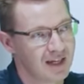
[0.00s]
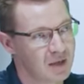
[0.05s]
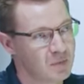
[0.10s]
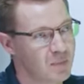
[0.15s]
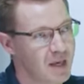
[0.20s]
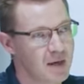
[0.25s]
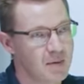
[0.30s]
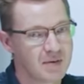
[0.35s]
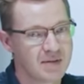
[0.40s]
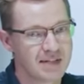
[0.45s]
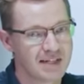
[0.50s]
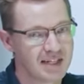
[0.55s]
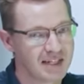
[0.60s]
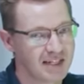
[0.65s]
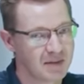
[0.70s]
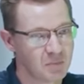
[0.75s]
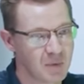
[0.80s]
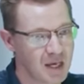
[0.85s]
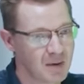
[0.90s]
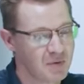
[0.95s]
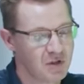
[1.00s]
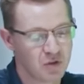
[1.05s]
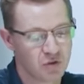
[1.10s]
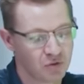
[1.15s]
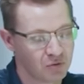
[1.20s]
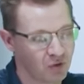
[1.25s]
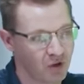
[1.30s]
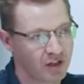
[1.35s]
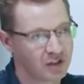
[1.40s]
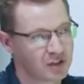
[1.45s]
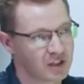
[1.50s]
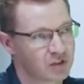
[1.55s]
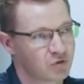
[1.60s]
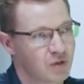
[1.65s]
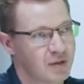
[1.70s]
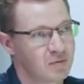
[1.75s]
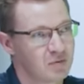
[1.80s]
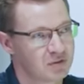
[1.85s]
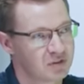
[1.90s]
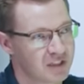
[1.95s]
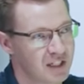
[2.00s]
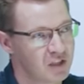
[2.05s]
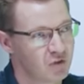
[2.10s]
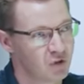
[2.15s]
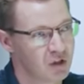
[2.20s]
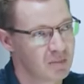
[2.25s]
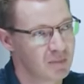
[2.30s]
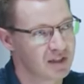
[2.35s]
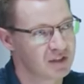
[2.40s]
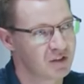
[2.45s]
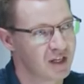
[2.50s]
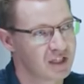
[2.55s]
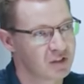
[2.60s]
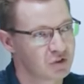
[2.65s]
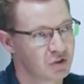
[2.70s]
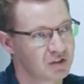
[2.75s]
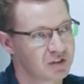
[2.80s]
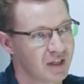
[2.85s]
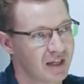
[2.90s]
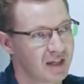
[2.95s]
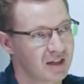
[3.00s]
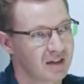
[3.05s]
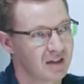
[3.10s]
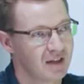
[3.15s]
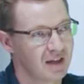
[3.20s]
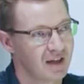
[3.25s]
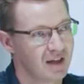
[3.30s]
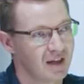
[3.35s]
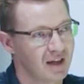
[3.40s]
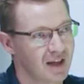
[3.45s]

And maybe you're launching a skin cream and it's not just like,